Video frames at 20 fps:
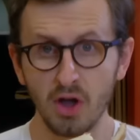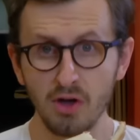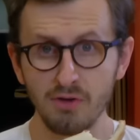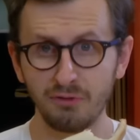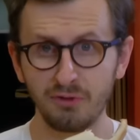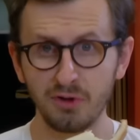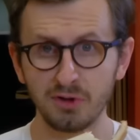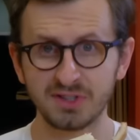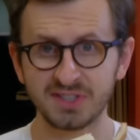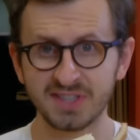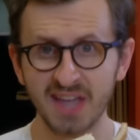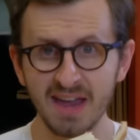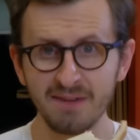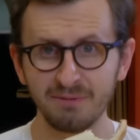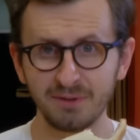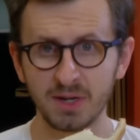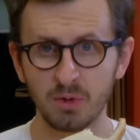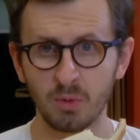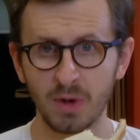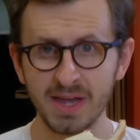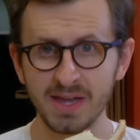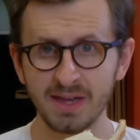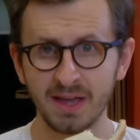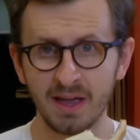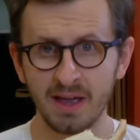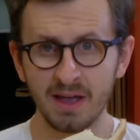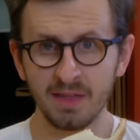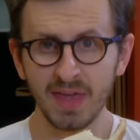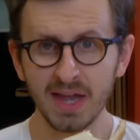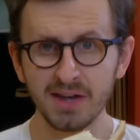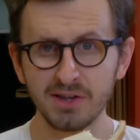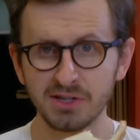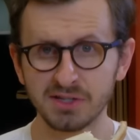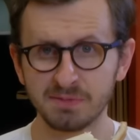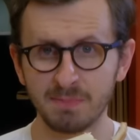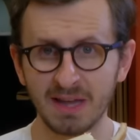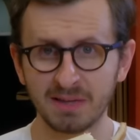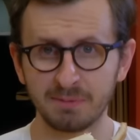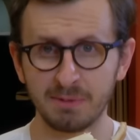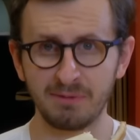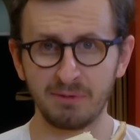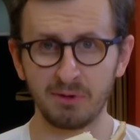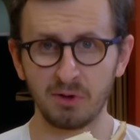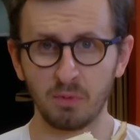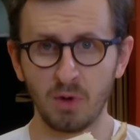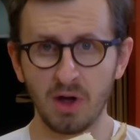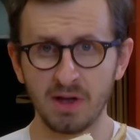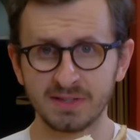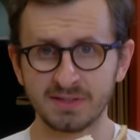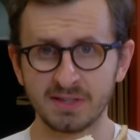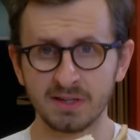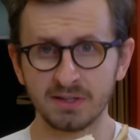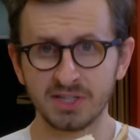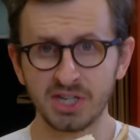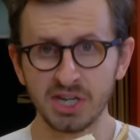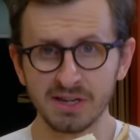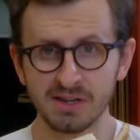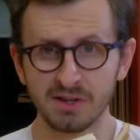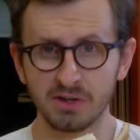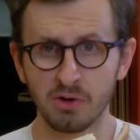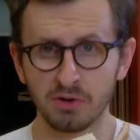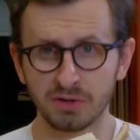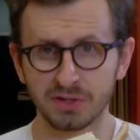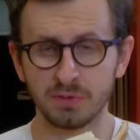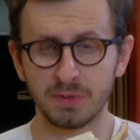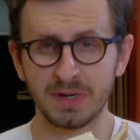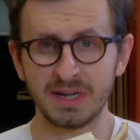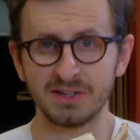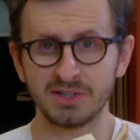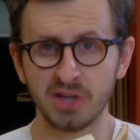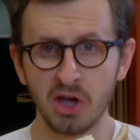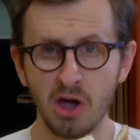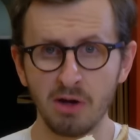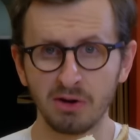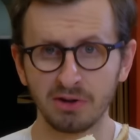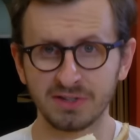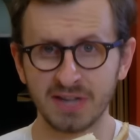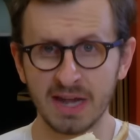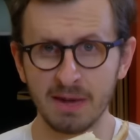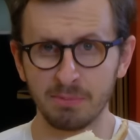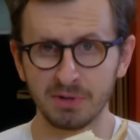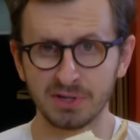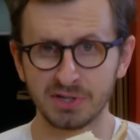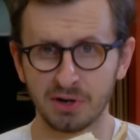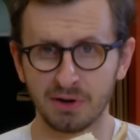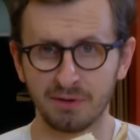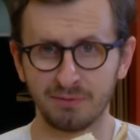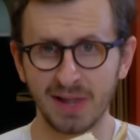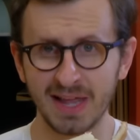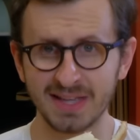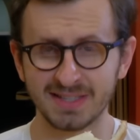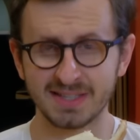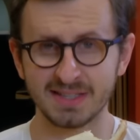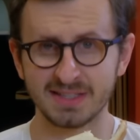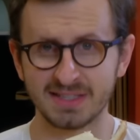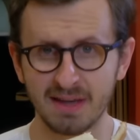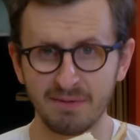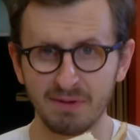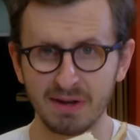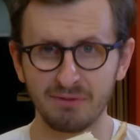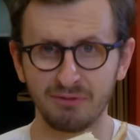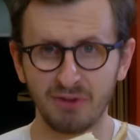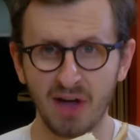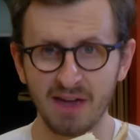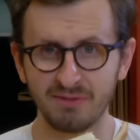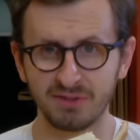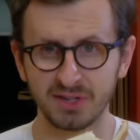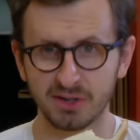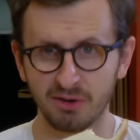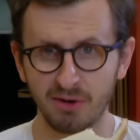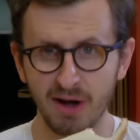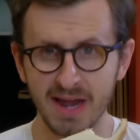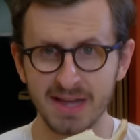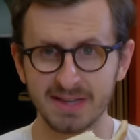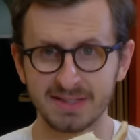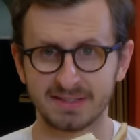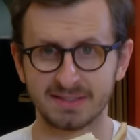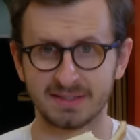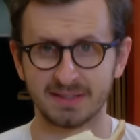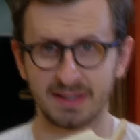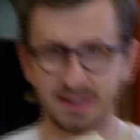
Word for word: No Food Safety Week? That news makes me feel worse than chicken cooked to an internal temperature of less than 75 degrees.